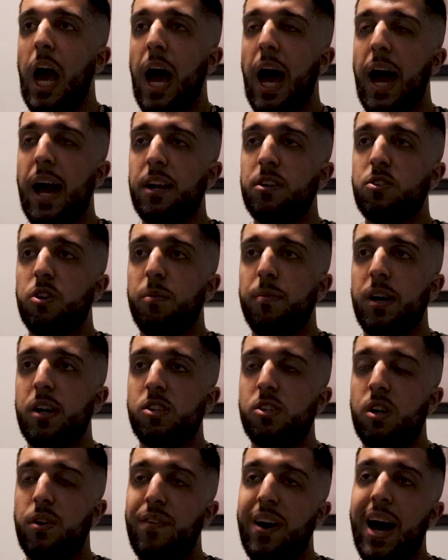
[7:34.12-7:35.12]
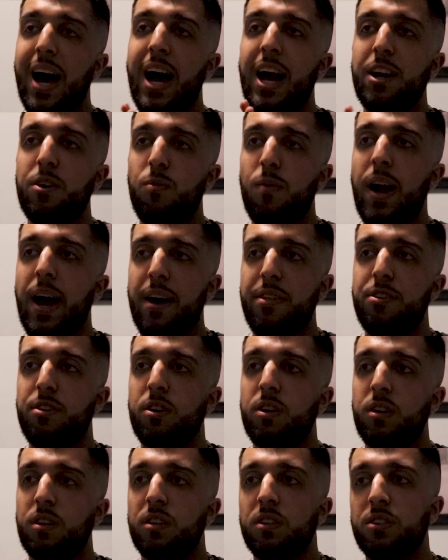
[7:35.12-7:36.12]
I told myself I'd
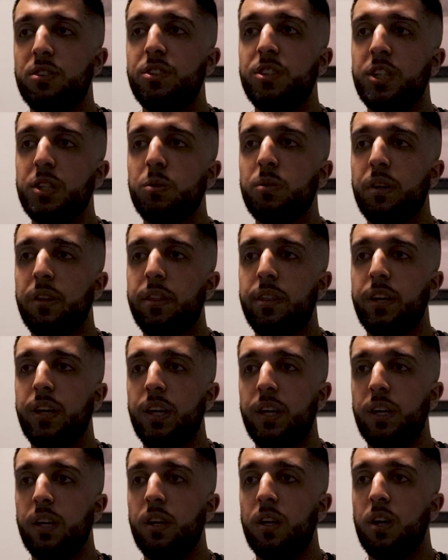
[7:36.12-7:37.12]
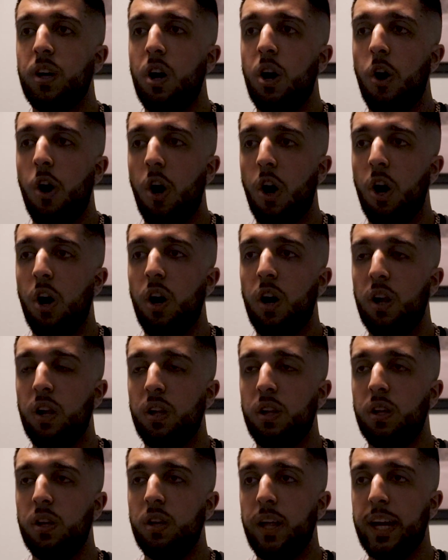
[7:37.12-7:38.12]
rather deal with it
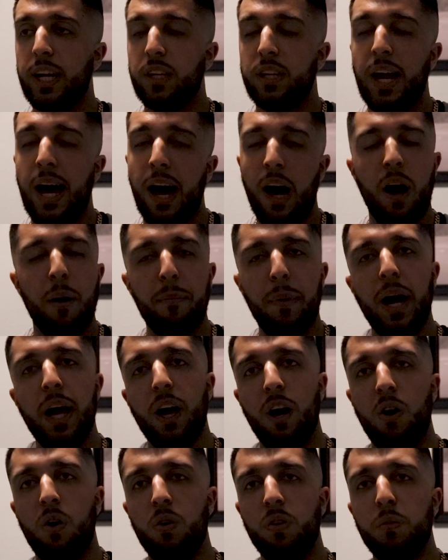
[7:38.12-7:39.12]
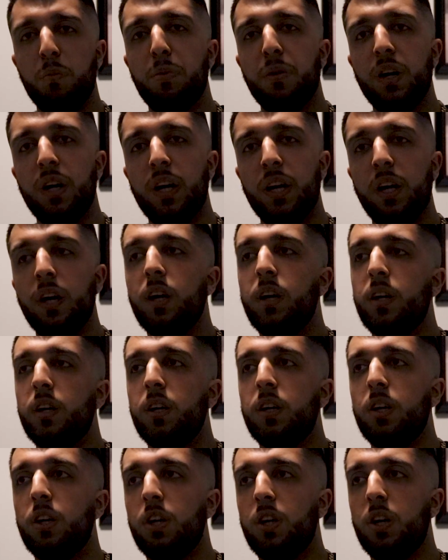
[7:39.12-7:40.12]
all, like, not on my own, but
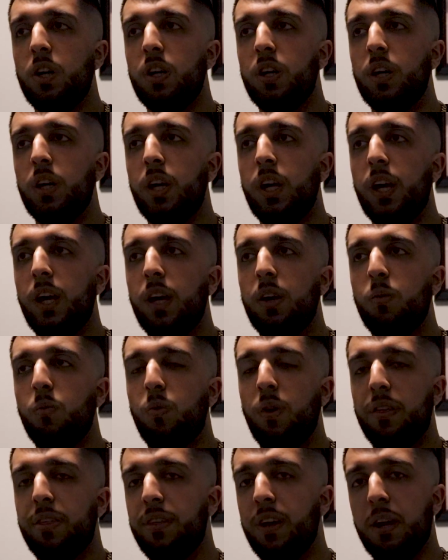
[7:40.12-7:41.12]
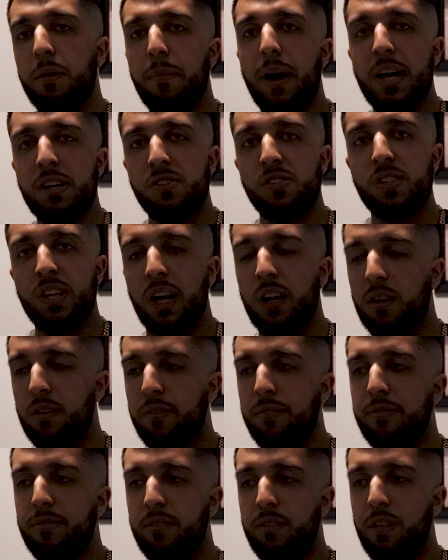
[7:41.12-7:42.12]
within
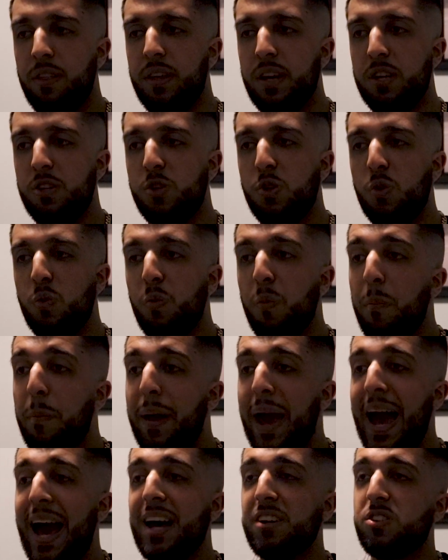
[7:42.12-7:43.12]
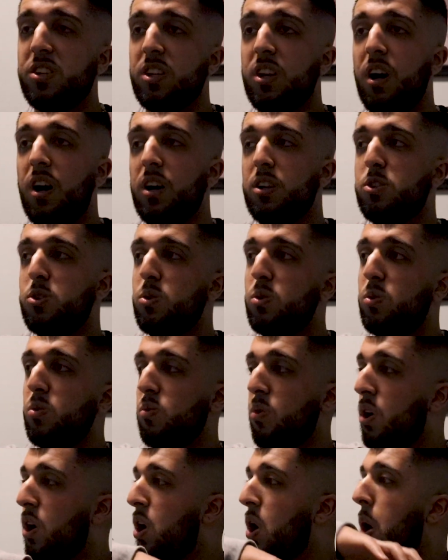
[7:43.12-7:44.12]
myself, than to pass it on
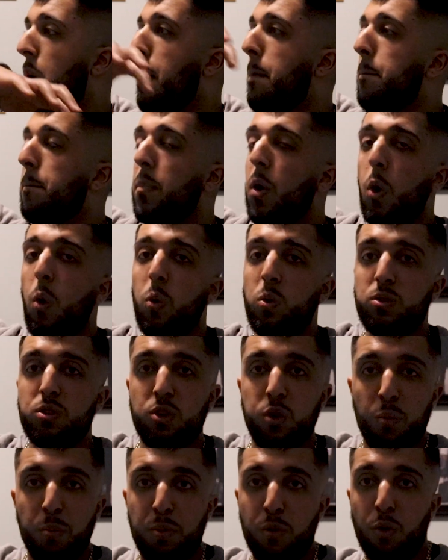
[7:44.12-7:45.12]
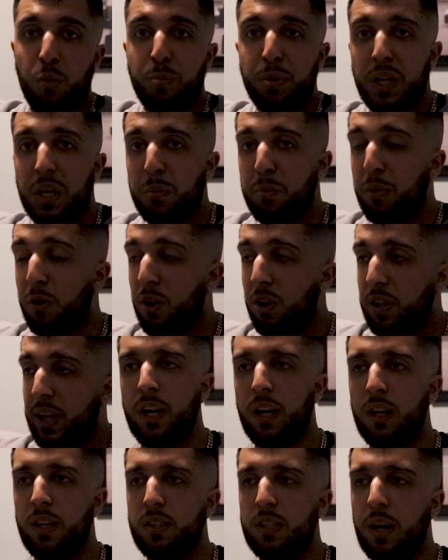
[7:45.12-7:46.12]
to multiple people.
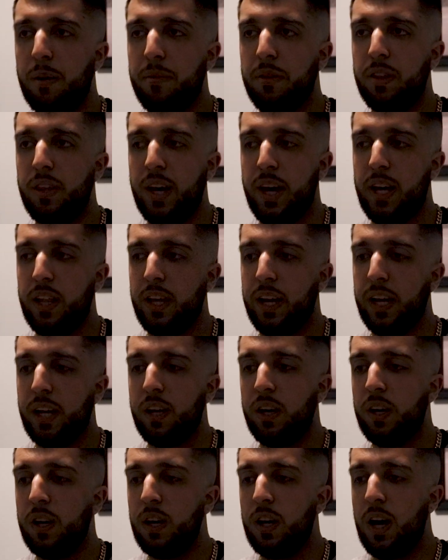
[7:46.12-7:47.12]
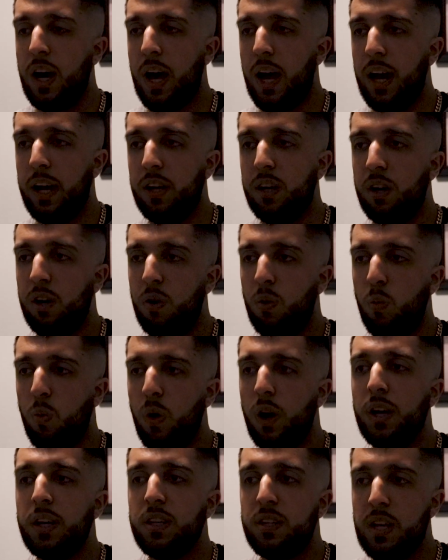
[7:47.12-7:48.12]
And on top of that, like, I know
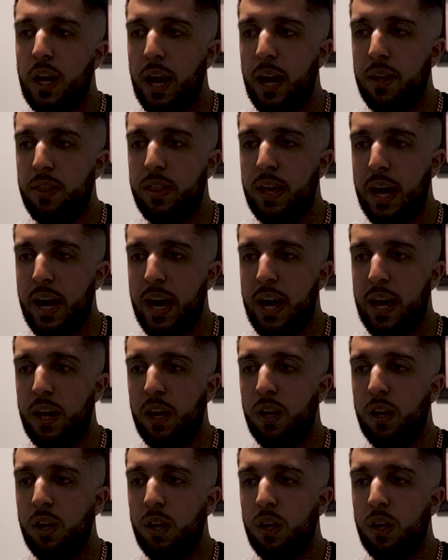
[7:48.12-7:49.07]
one day that